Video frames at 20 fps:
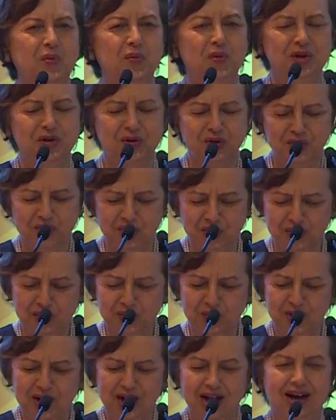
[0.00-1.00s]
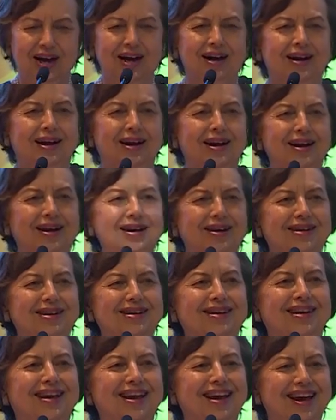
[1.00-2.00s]
wish you a
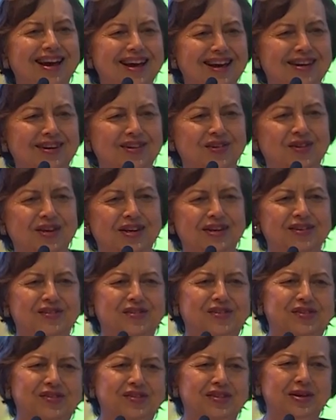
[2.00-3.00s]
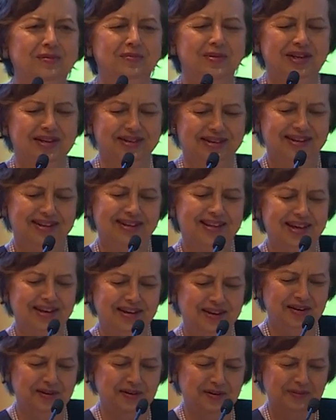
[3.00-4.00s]
highly energized summit.
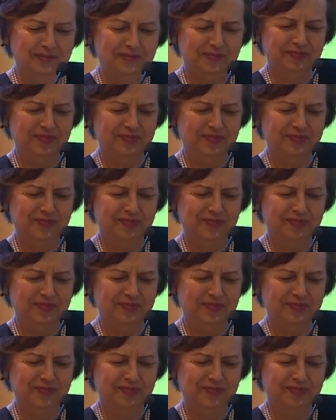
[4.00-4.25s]
Thank you.